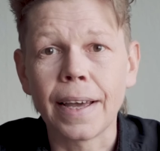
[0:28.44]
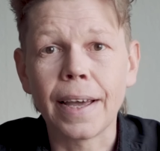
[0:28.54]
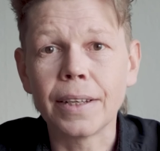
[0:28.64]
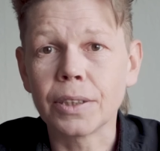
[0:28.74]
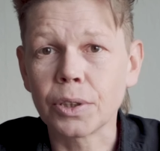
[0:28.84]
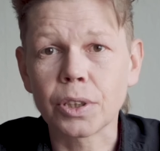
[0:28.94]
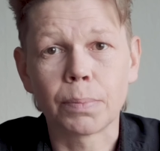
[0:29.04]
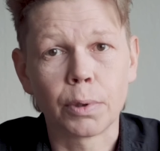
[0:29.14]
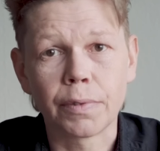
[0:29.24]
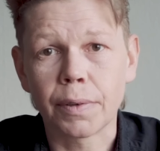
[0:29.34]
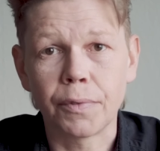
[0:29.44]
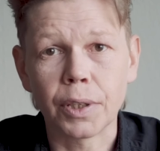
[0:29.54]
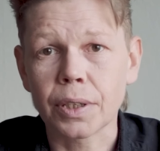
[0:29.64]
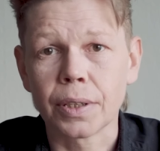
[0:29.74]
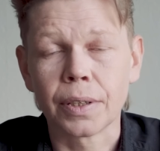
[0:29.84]
and it's just a perfect
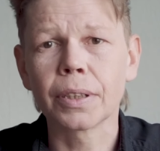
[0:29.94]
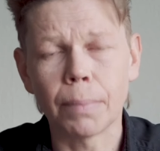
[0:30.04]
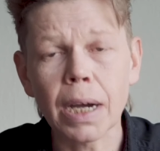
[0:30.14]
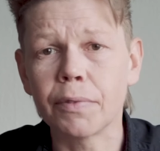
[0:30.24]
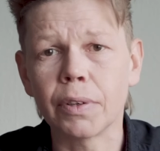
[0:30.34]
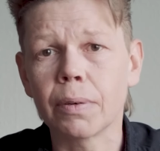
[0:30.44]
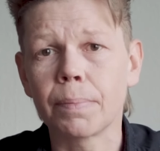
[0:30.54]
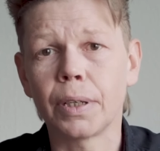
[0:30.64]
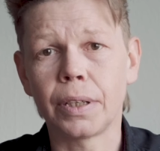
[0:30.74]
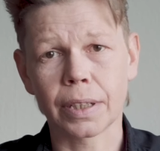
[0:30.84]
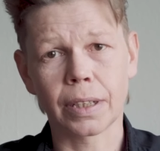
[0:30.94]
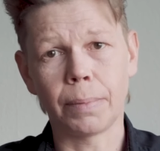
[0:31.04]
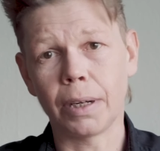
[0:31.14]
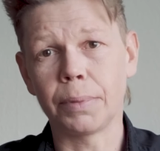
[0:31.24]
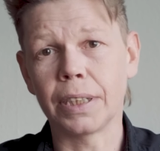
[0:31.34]
fit. My favorite part
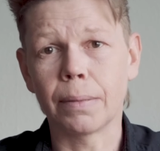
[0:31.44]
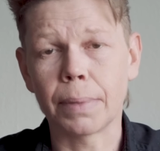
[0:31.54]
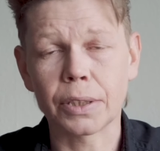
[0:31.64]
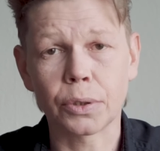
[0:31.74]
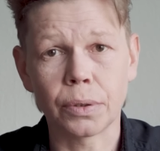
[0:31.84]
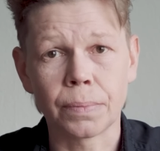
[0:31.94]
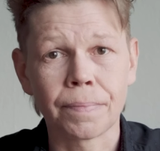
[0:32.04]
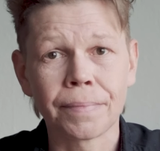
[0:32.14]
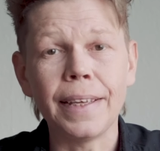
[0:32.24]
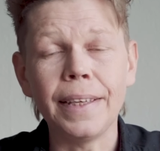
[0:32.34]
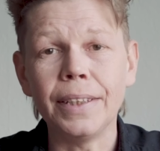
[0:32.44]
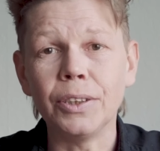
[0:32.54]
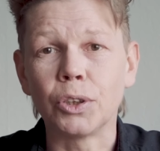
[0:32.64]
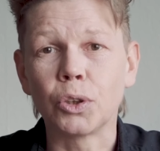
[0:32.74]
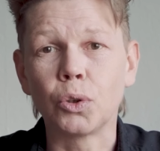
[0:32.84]
about being an ambassador
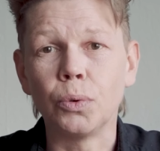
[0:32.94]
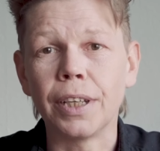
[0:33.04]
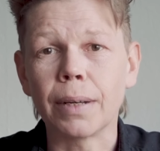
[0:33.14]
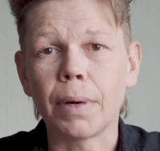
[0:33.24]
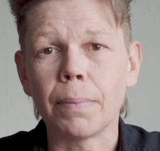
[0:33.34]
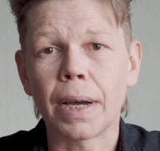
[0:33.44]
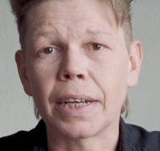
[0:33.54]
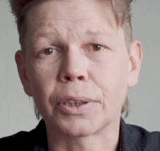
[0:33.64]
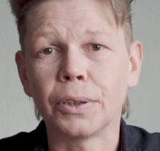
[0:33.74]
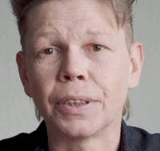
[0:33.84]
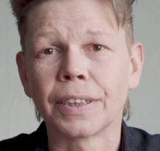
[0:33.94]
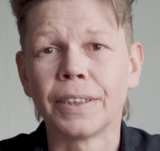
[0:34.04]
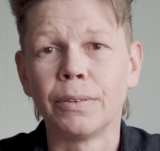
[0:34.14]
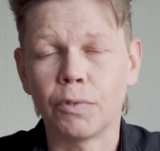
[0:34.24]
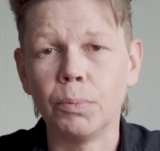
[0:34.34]
is to get my passion
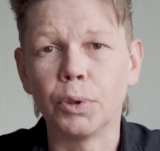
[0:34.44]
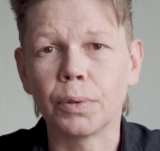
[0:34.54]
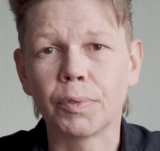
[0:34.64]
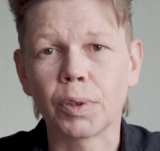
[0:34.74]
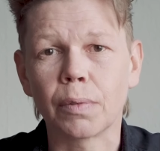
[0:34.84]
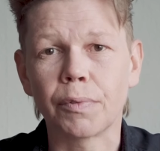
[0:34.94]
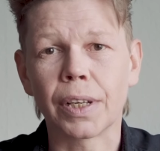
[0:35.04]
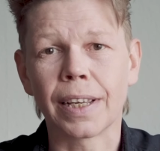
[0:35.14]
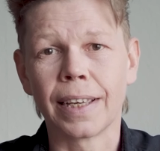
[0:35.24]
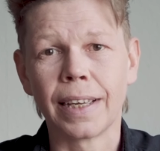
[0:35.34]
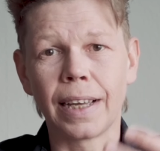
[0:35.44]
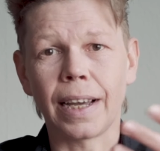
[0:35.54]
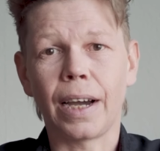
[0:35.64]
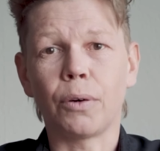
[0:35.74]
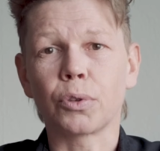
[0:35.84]
for music photography
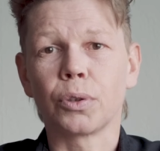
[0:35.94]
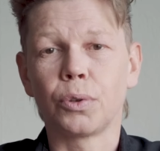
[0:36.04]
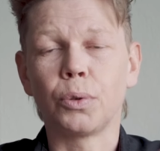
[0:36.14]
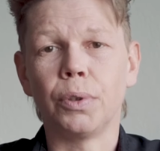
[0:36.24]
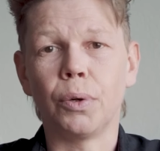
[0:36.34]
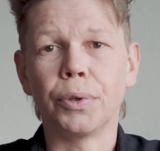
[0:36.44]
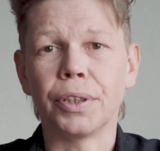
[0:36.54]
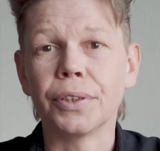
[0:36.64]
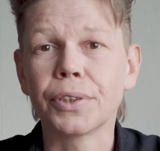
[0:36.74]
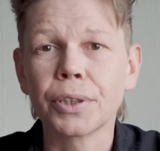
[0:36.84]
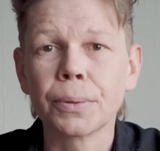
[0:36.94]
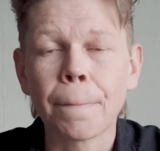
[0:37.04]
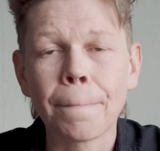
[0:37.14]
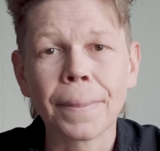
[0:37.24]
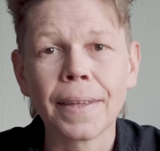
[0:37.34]
out to an audience.
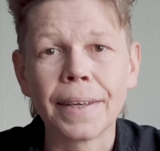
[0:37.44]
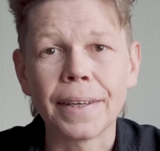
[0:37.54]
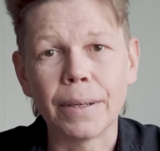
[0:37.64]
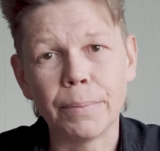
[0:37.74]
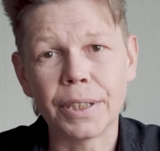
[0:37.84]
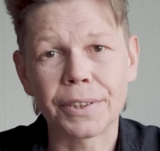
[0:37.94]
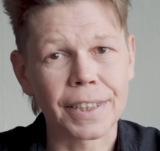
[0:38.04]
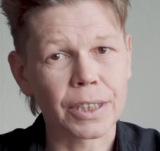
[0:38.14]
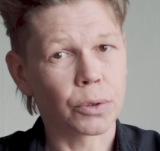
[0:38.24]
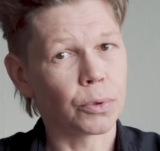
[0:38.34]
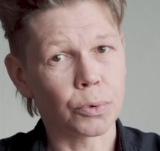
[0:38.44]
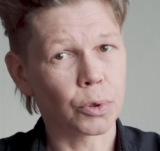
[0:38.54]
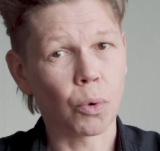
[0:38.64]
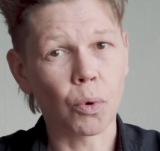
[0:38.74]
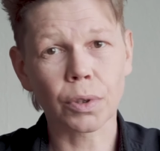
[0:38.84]
It means I get to do
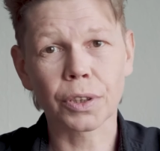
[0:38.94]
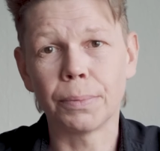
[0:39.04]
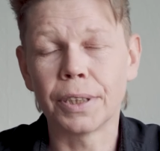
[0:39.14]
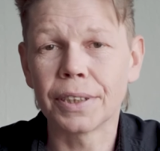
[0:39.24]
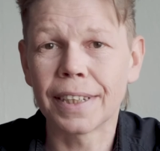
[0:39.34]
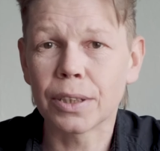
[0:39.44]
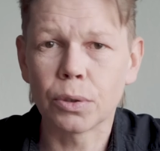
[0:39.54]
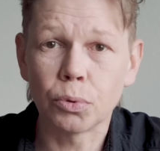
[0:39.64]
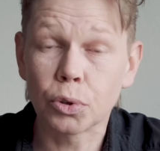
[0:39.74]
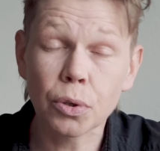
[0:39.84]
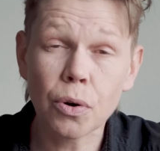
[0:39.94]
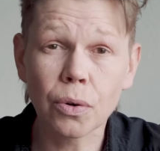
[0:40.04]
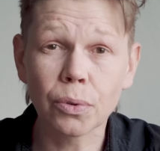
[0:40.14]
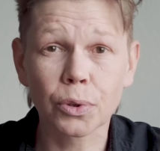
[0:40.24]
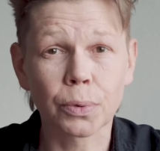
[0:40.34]
talks, it means I get to do
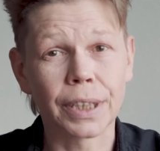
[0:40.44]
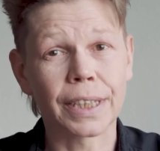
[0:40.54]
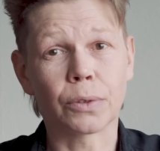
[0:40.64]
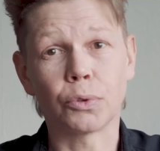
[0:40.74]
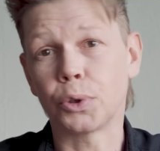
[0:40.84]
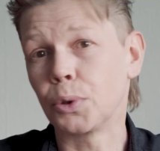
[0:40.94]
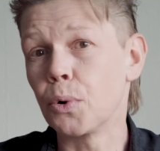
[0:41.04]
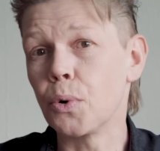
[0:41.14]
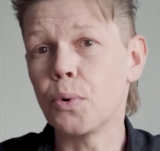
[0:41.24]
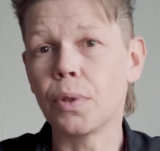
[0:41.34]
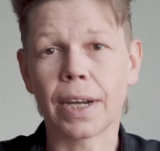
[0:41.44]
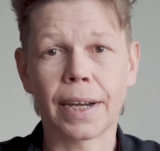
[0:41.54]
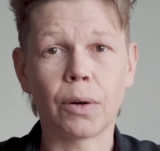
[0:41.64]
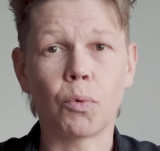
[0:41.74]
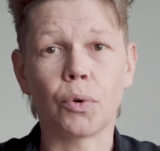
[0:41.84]
shows where I get to show the
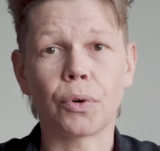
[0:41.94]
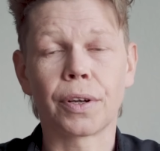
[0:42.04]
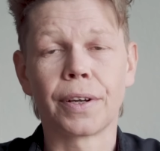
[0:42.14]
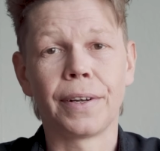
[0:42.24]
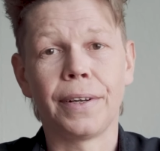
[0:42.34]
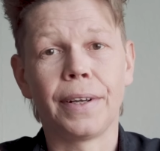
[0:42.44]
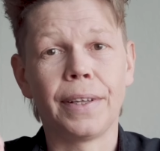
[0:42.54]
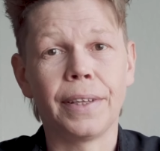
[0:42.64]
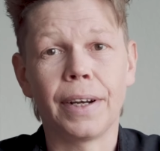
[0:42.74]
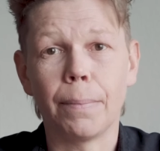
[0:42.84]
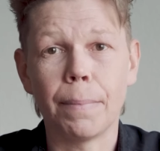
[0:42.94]
kind of work that I